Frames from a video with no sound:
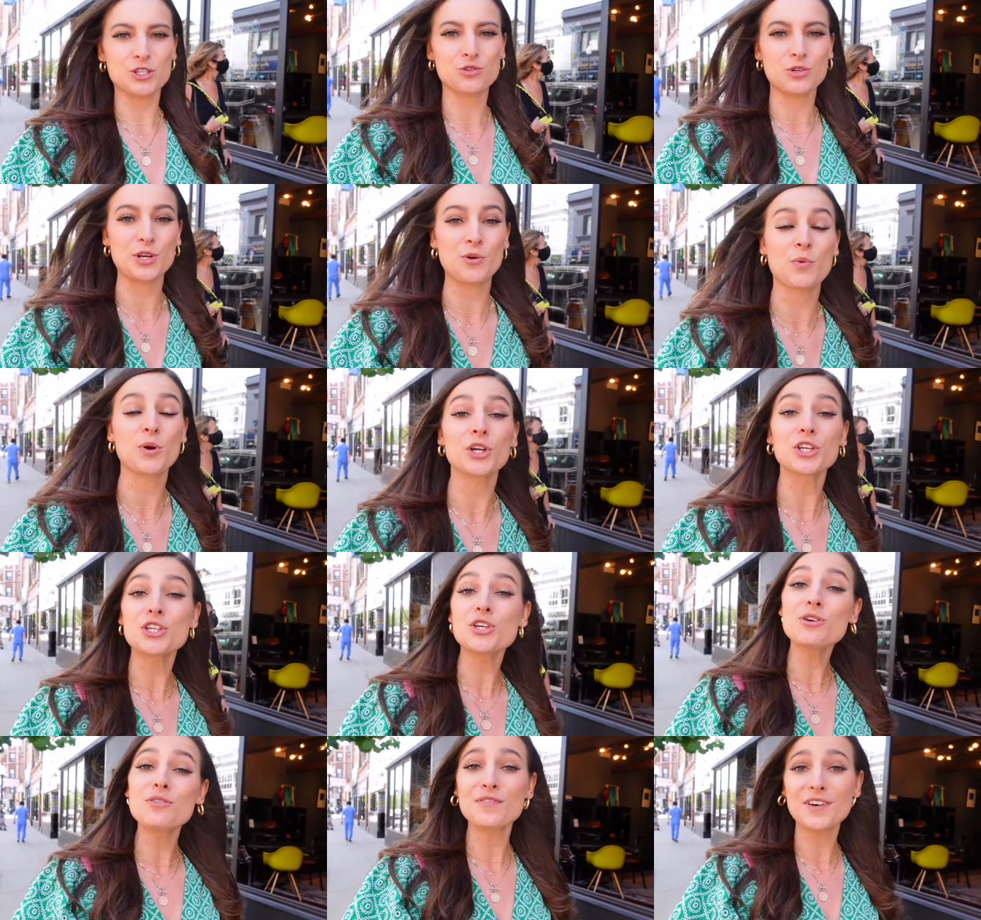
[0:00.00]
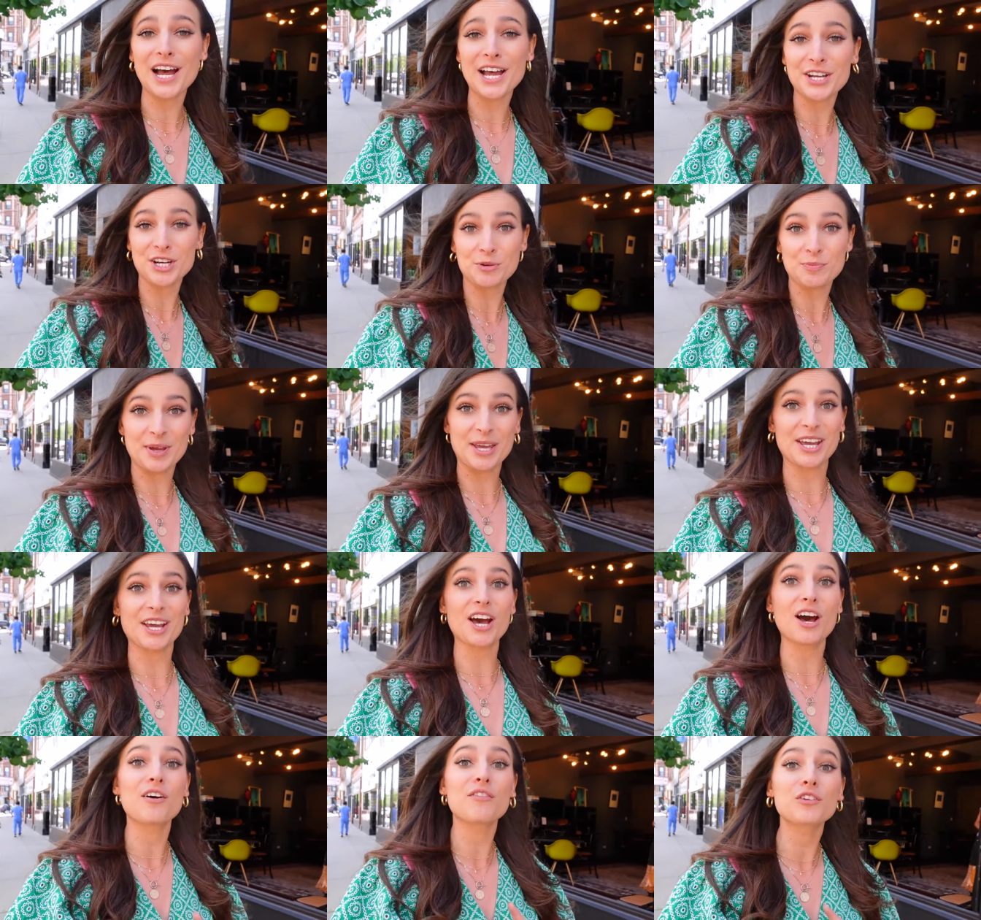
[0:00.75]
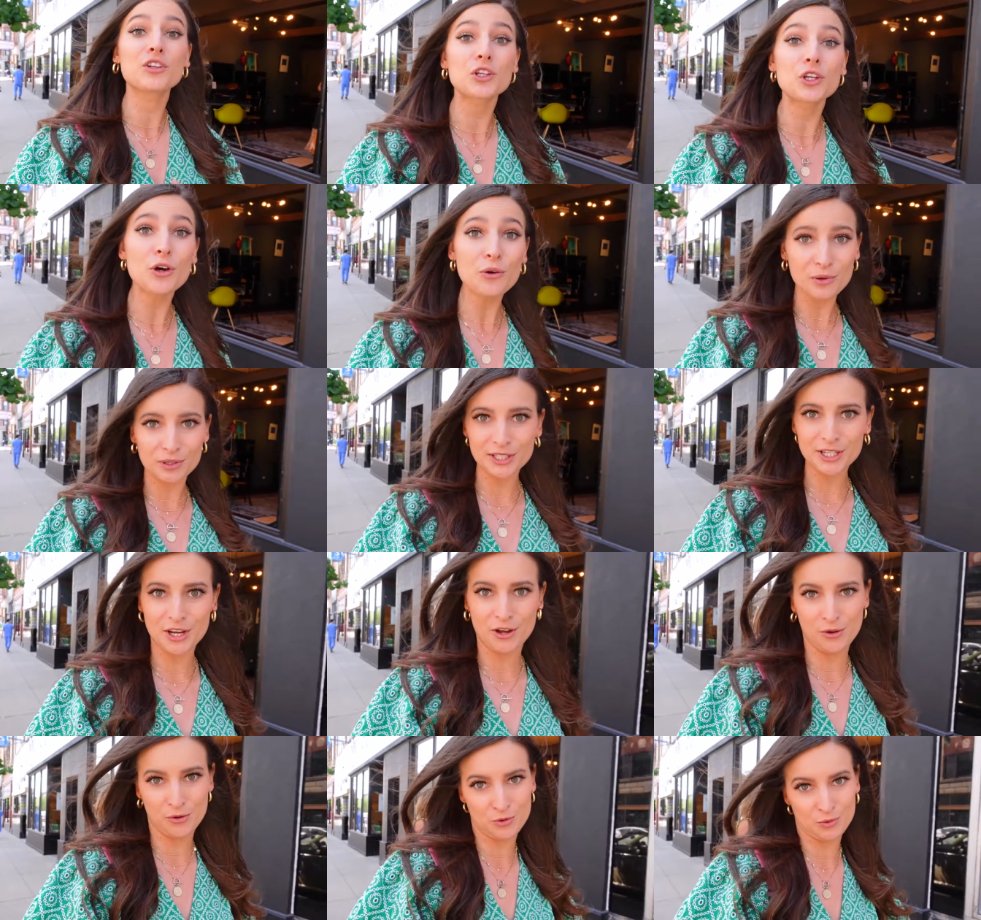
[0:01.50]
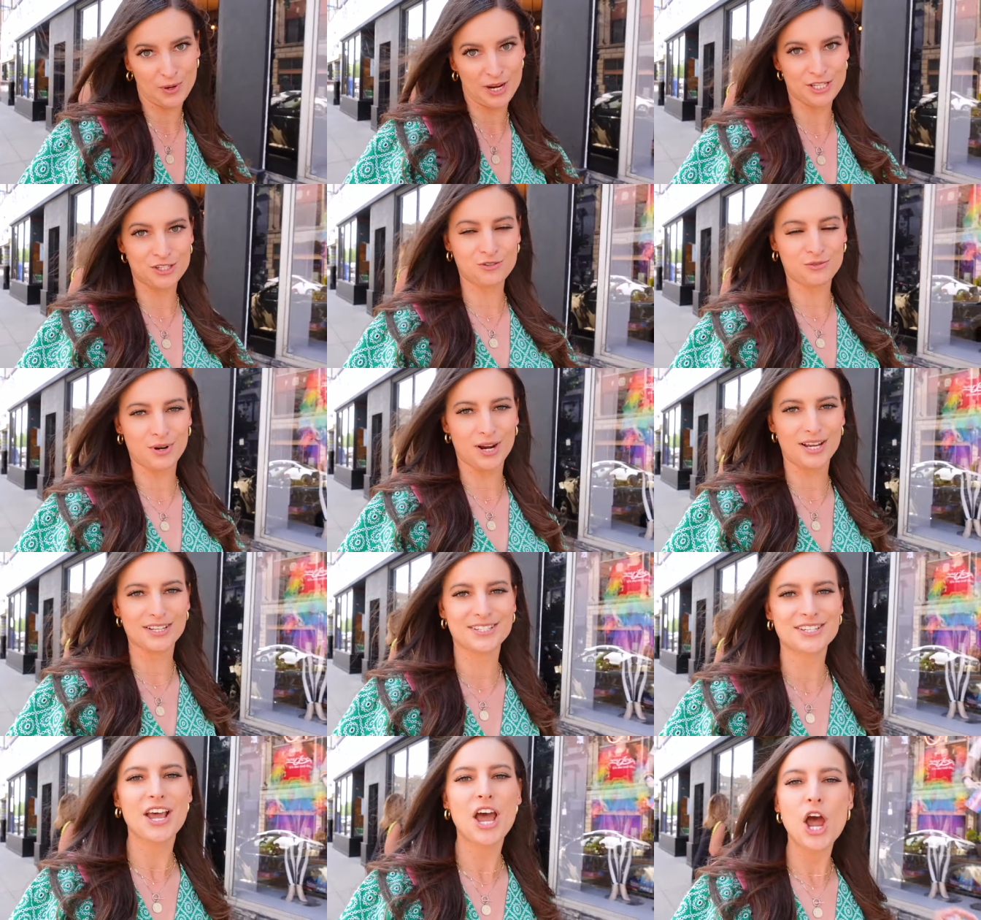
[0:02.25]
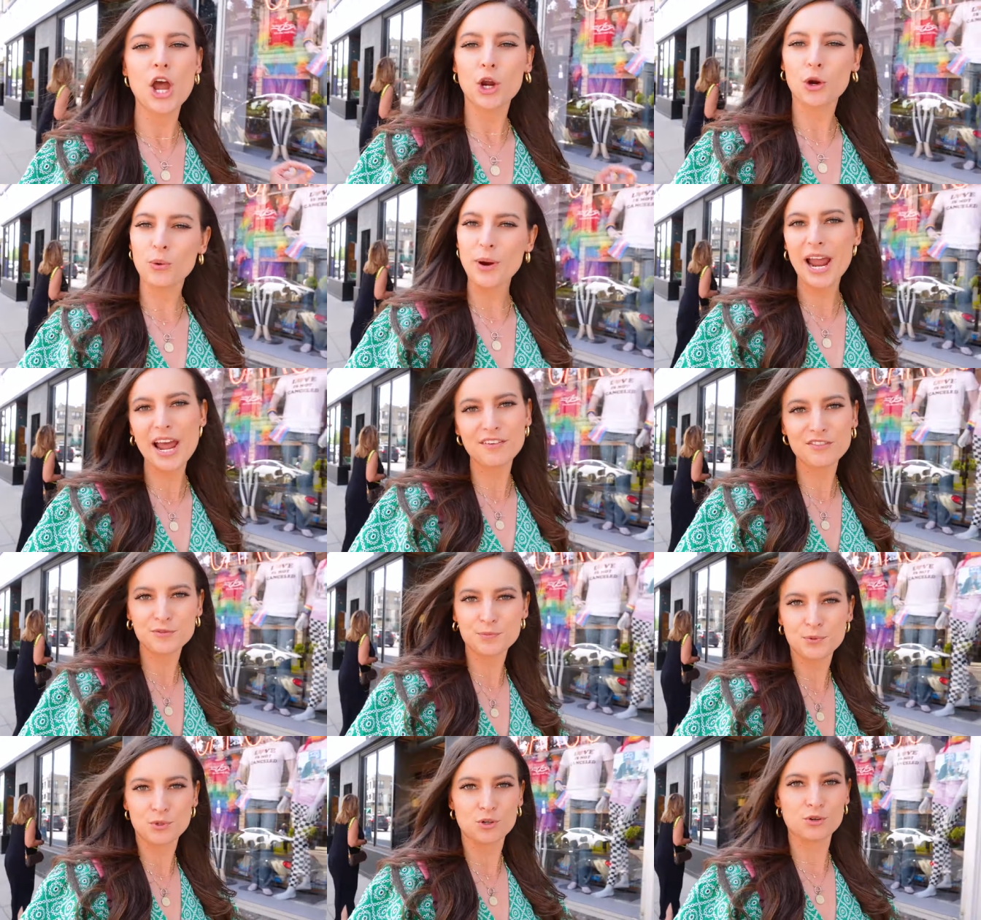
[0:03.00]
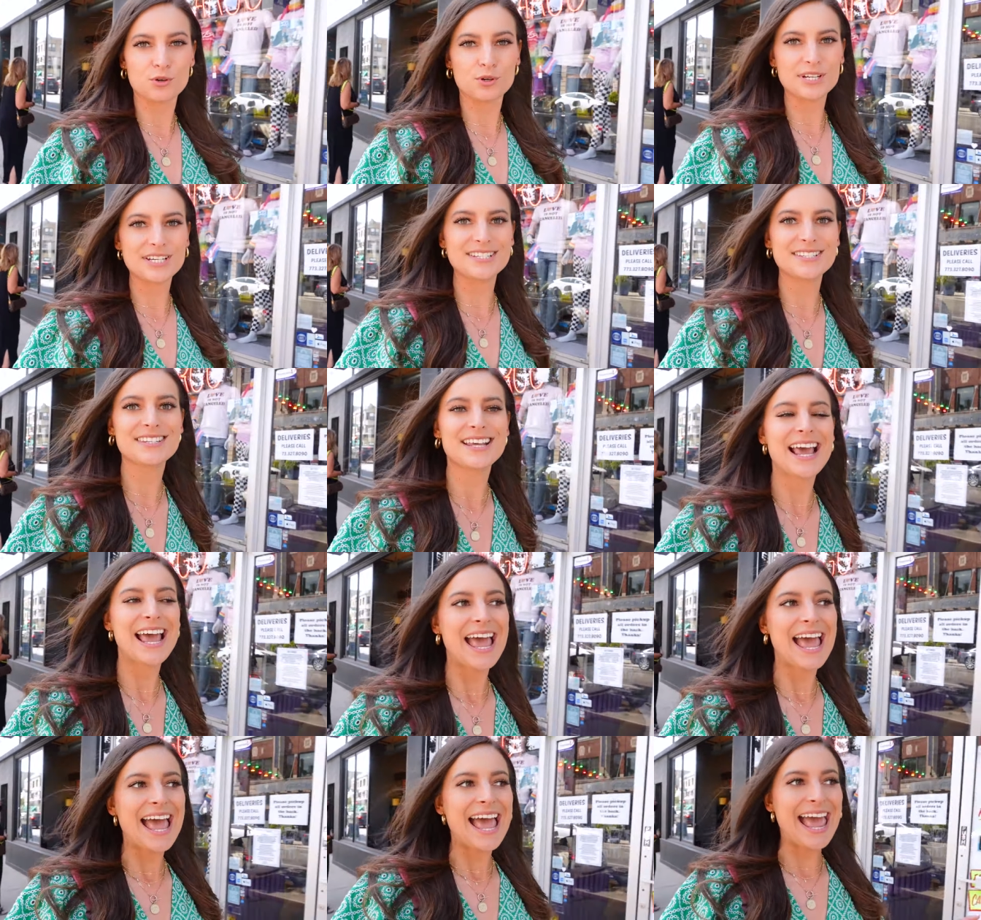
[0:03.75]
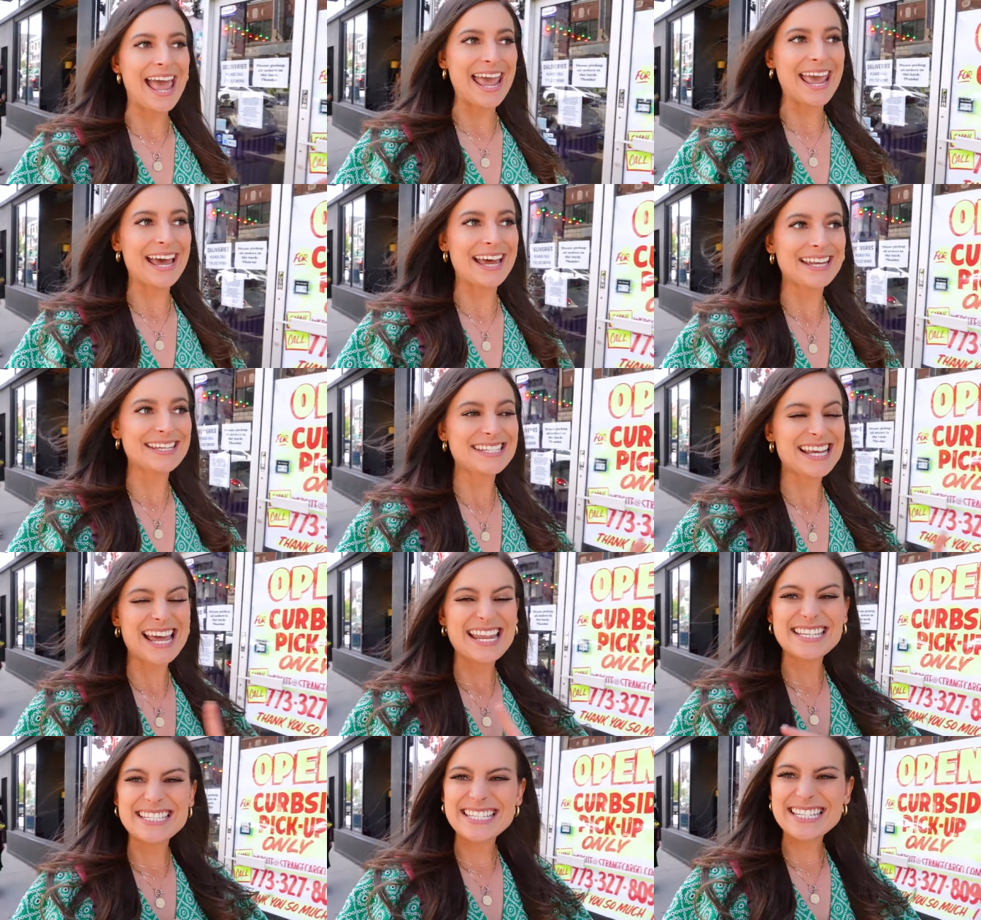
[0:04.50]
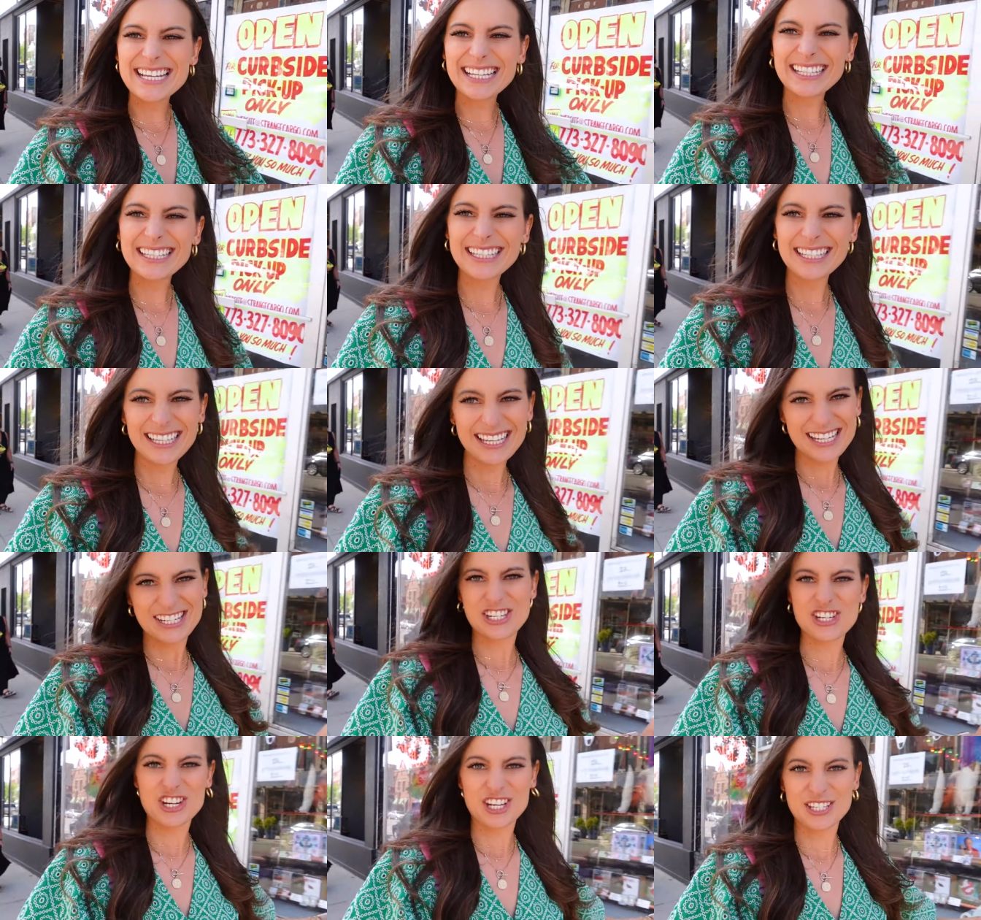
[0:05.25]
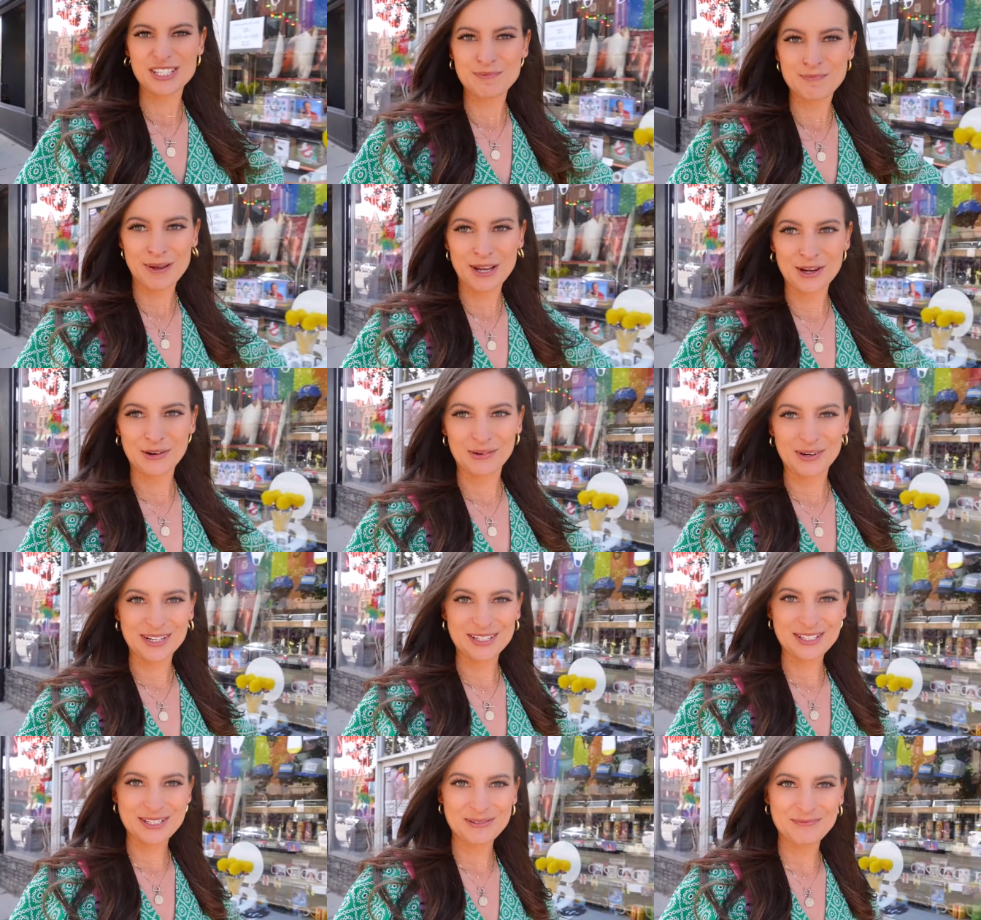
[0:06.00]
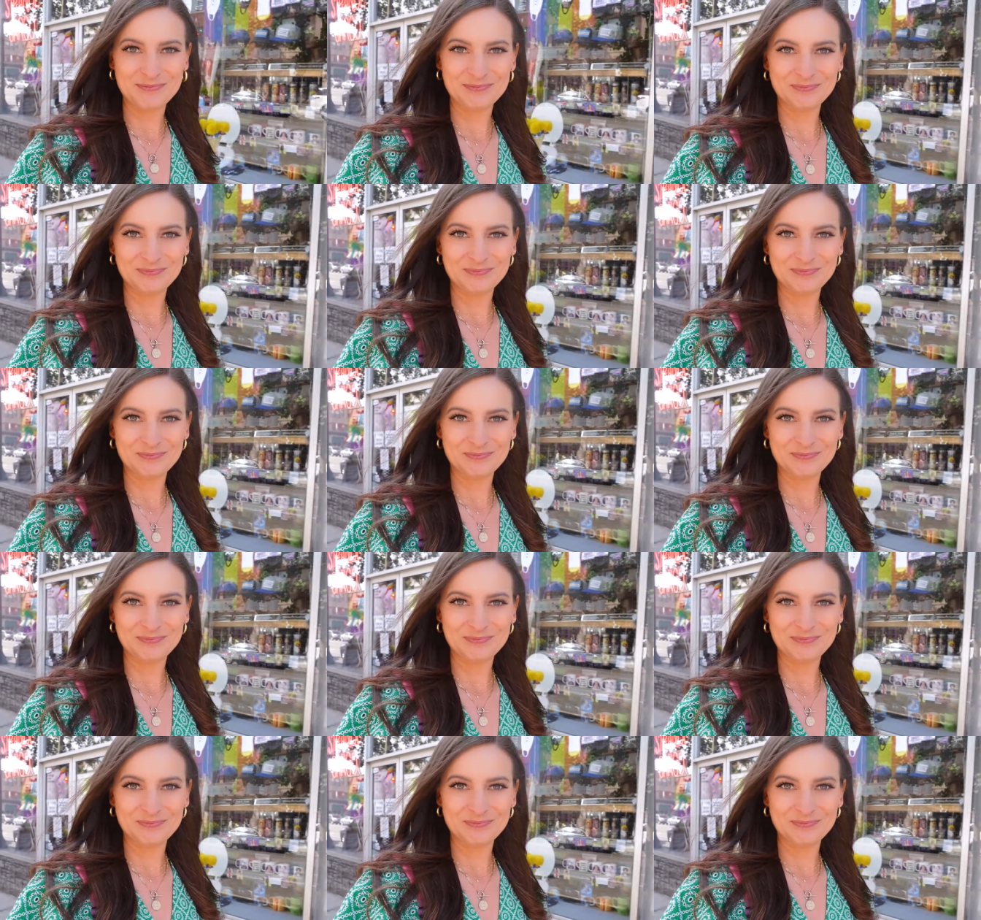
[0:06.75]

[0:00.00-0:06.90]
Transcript: Street where you've got your pick of locally owned restaurants, craft breweries, and delicious bakeries.